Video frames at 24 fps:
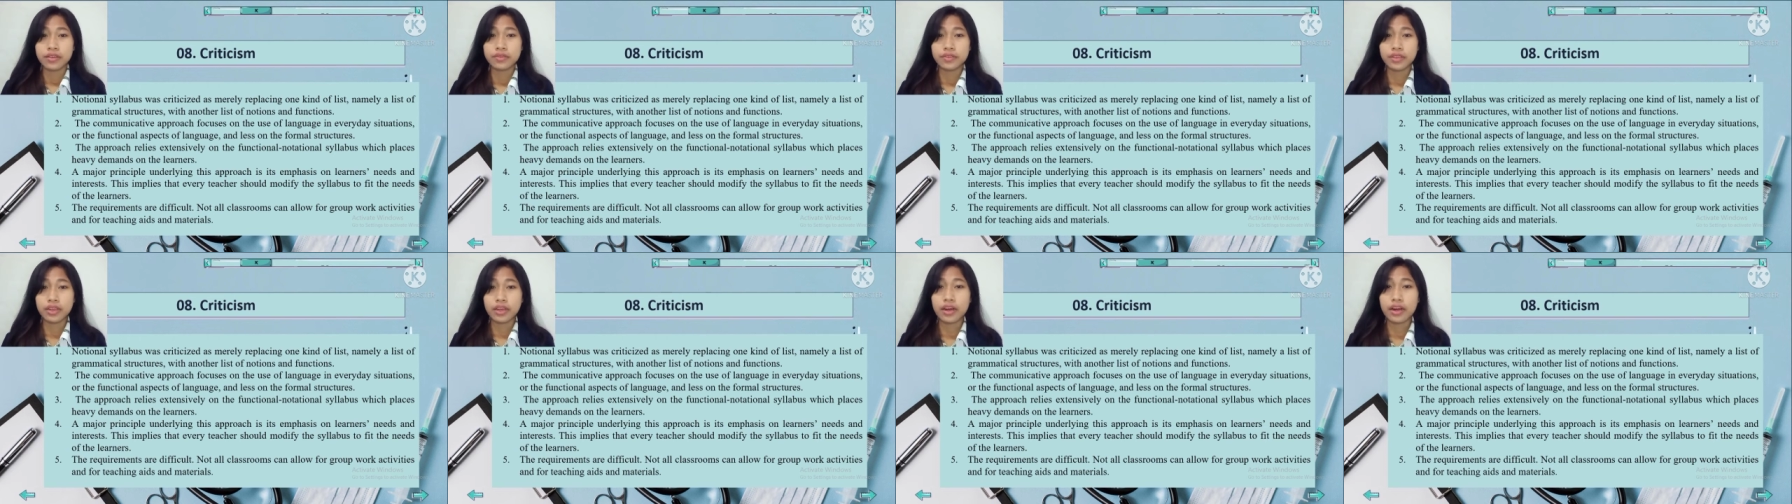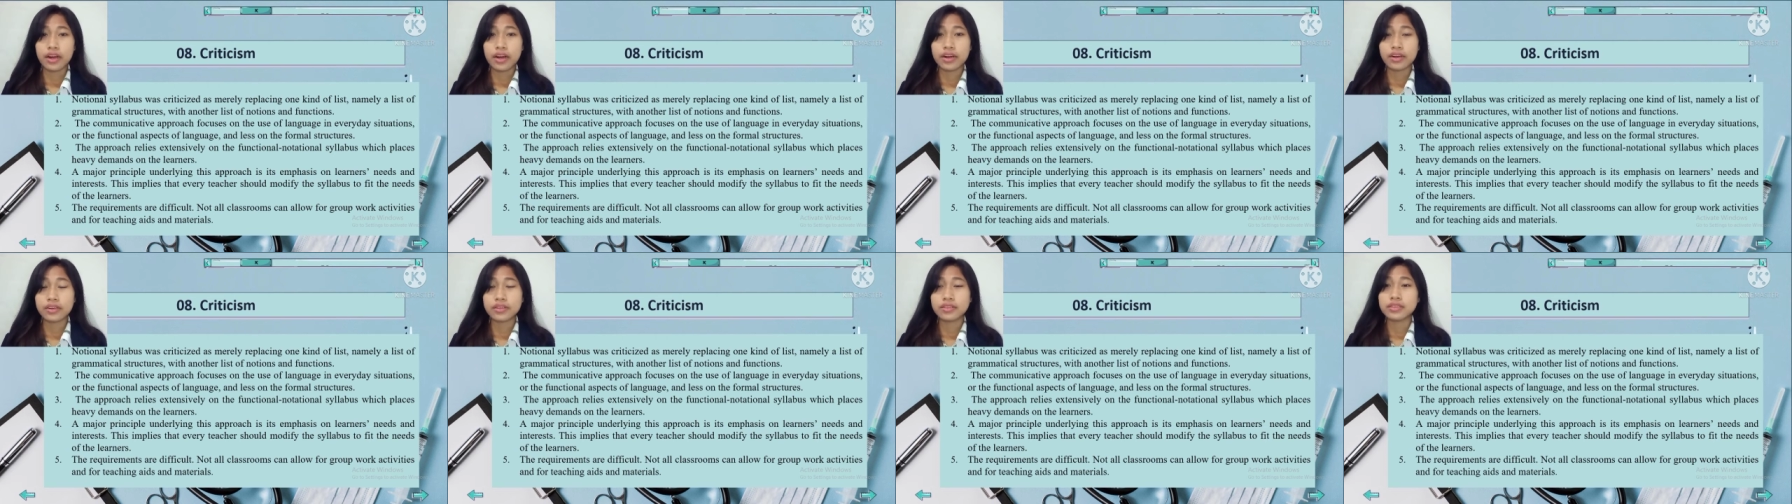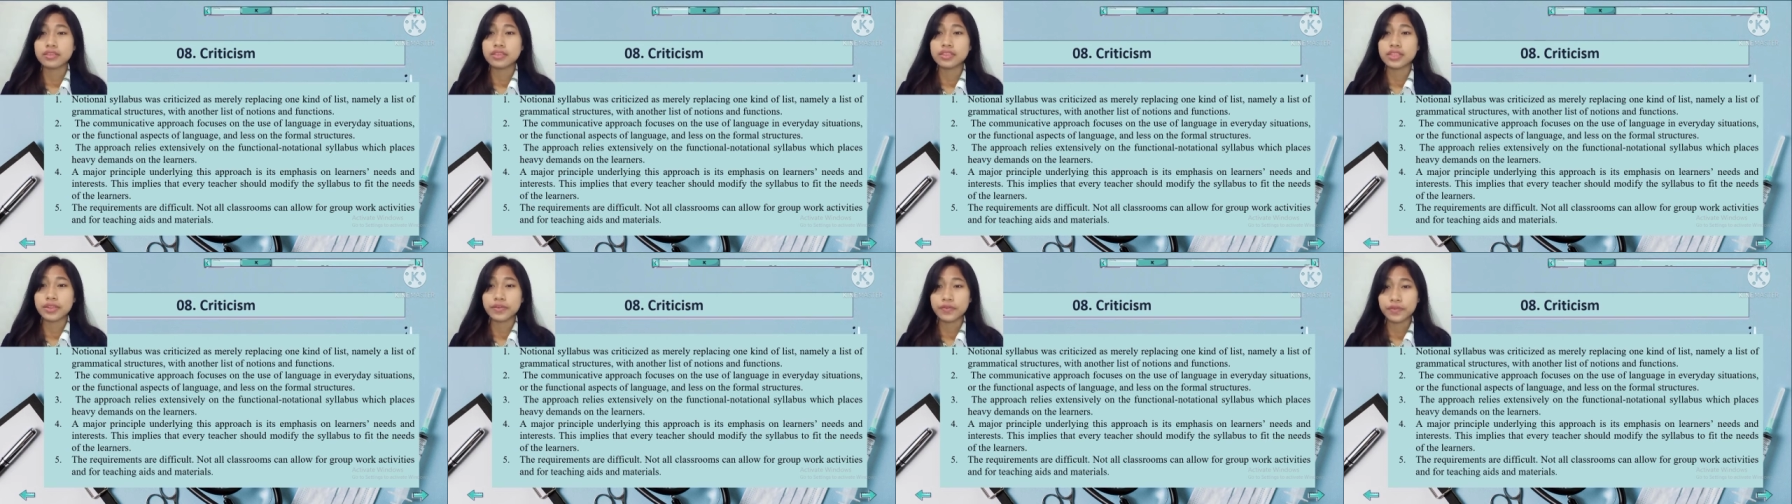There
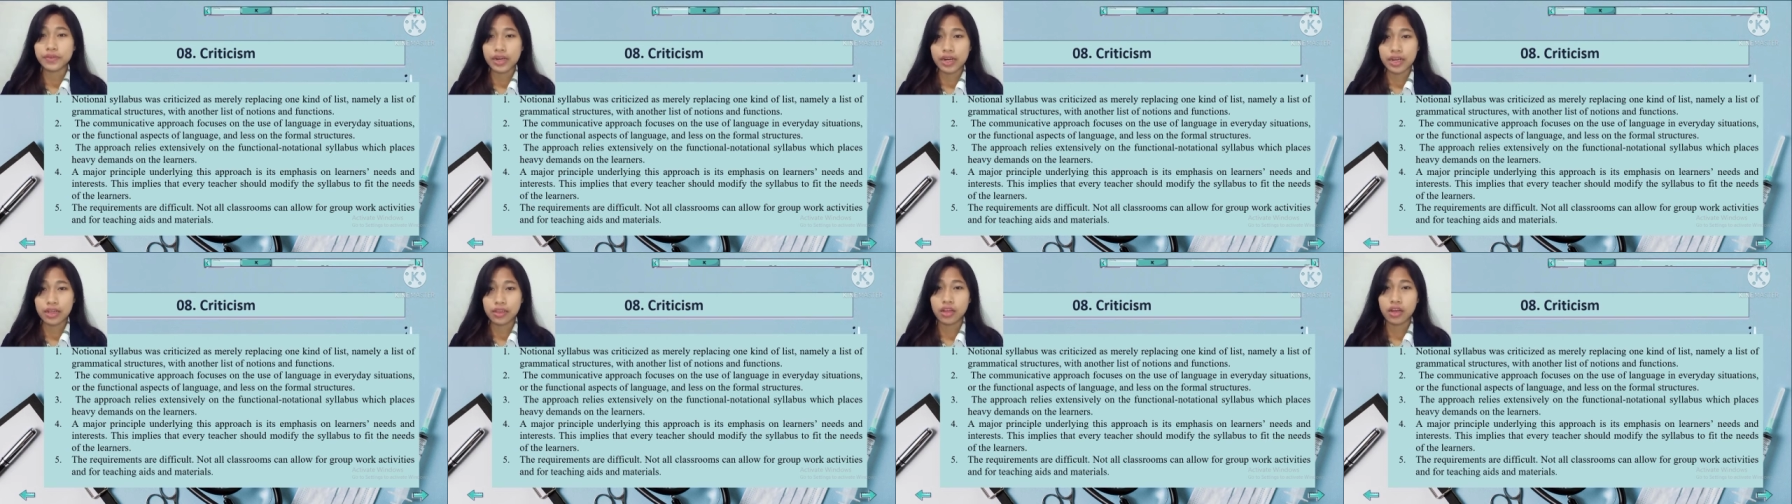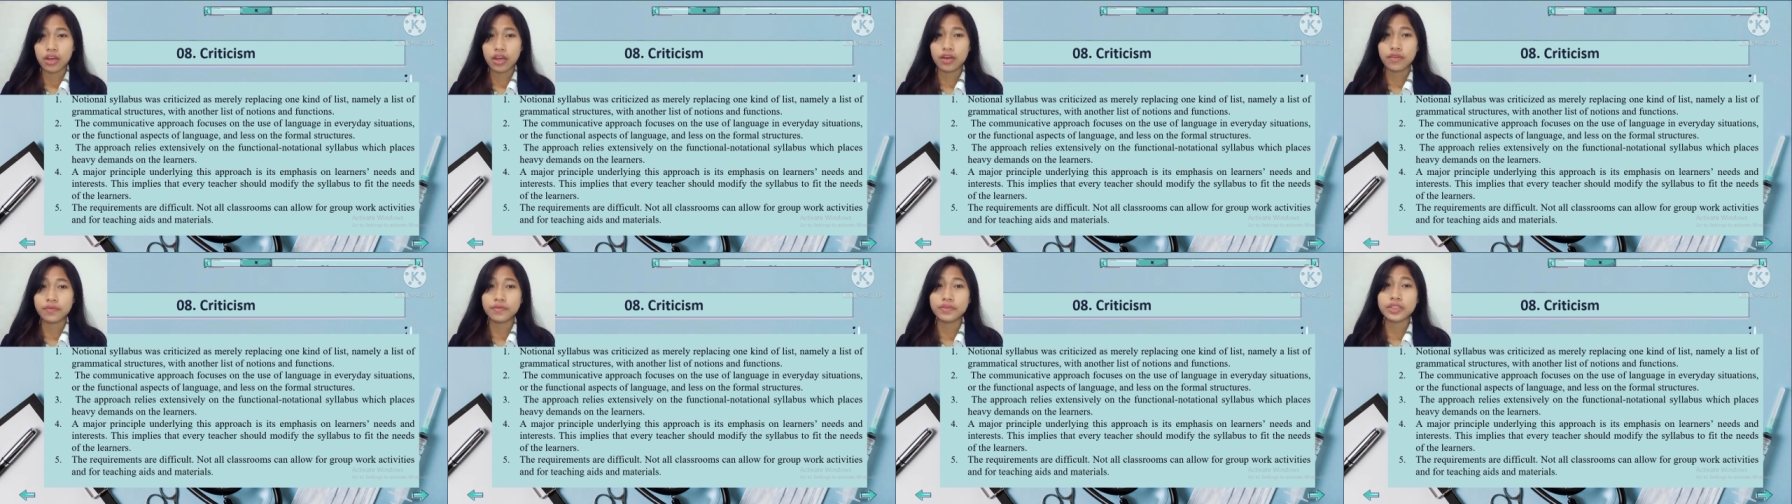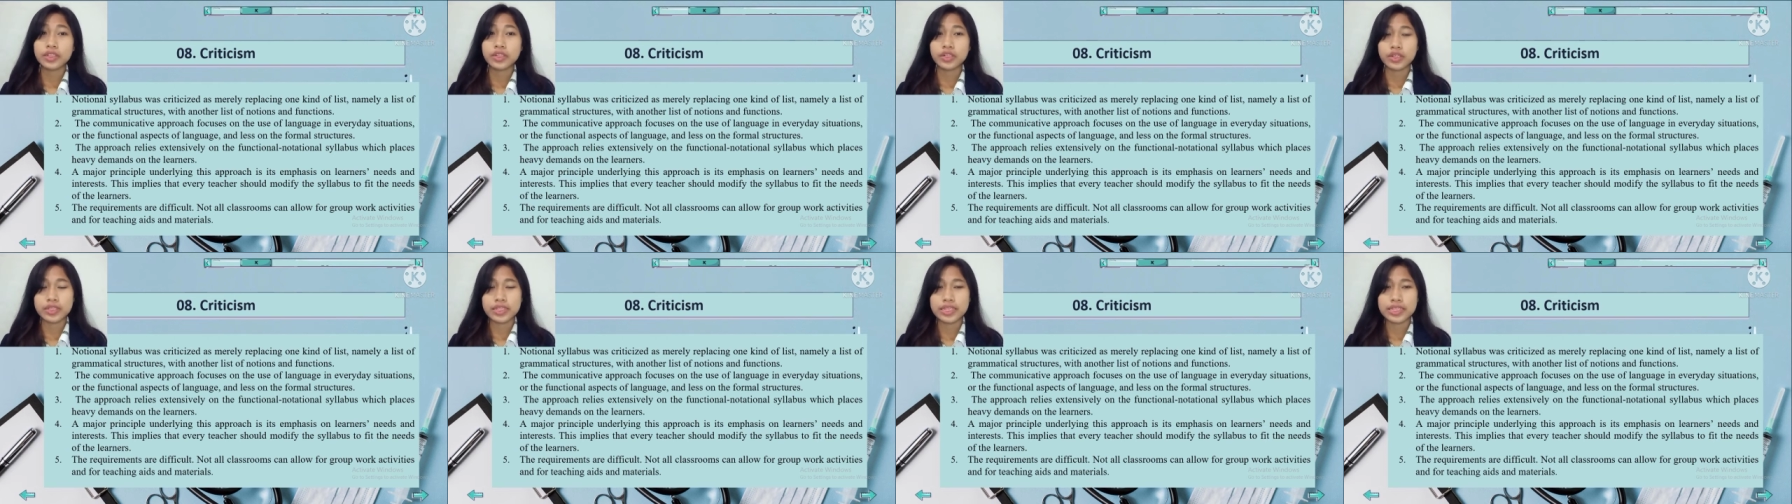are several
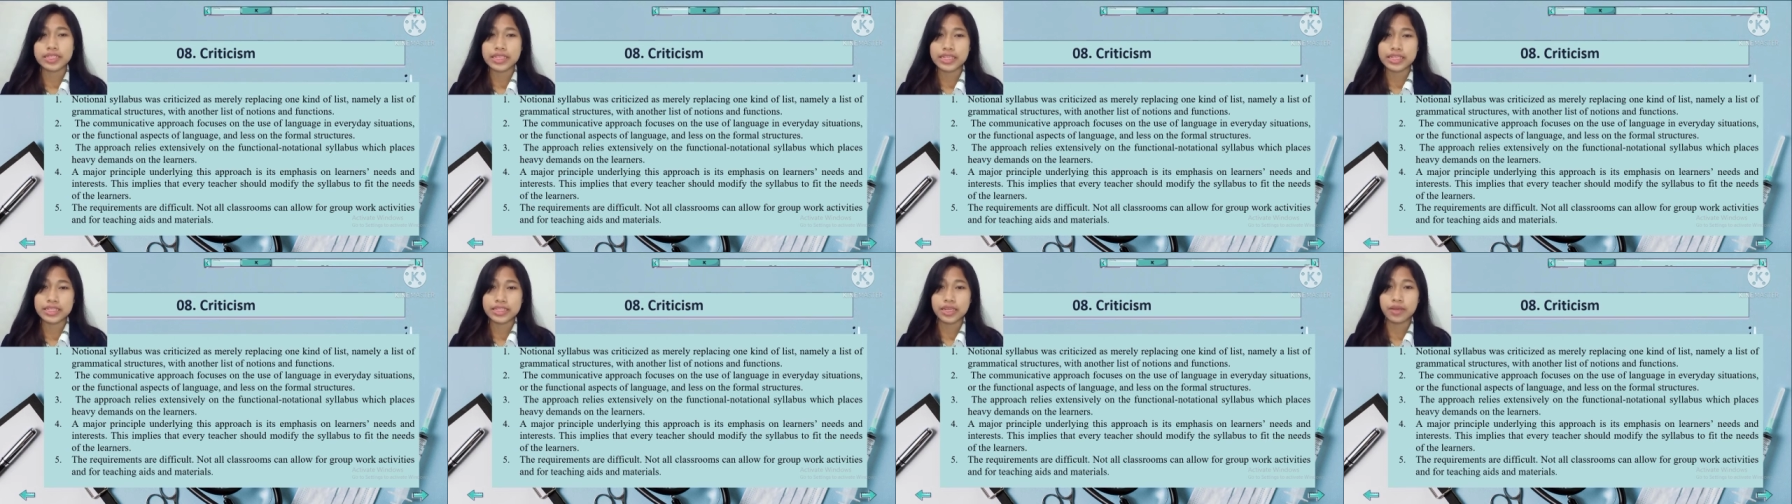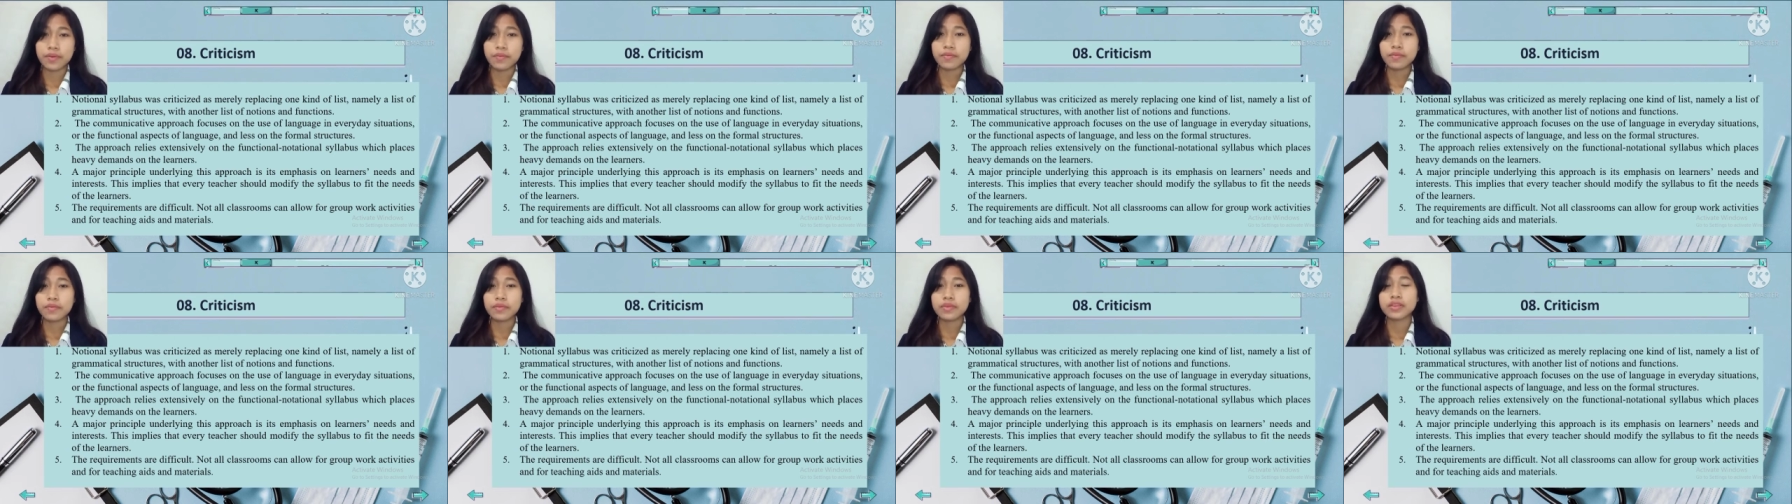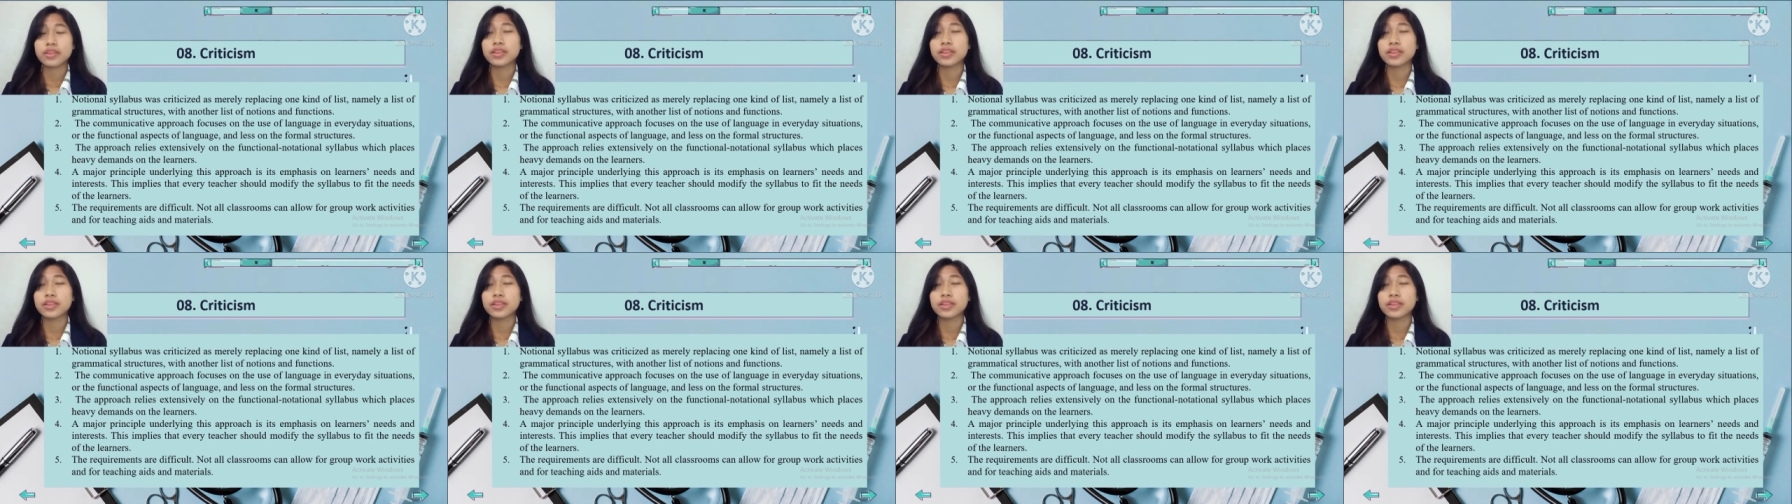of criticism.